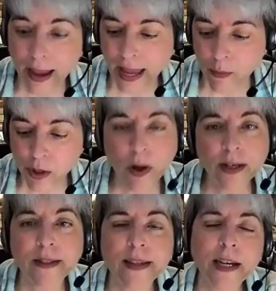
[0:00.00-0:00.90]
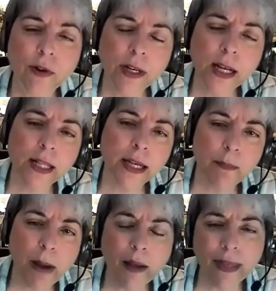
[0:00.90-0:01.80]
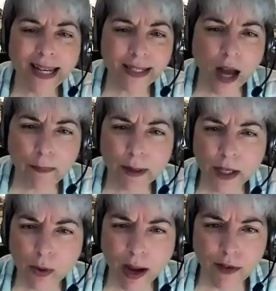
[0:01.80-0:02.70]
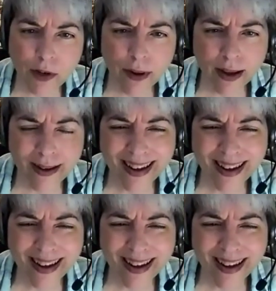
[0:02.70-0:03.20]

And when you want to think critically about that topic you have in your head,